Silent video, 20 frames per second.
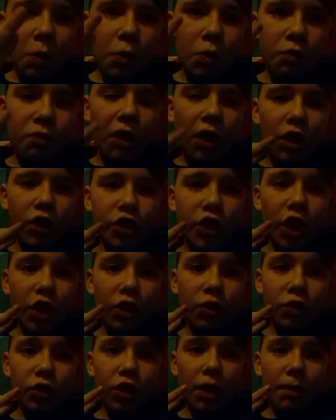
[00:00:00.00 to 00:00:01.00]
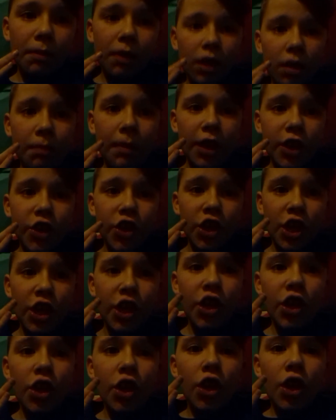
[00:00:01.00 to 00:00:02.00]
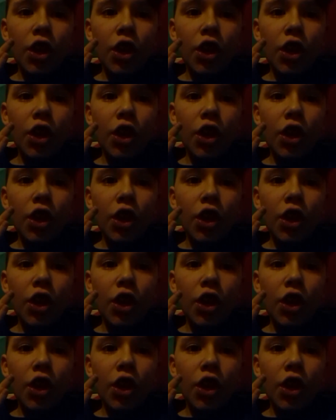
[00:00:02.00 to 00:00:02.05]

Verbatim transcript: who've not got channels that I'm not mentioning.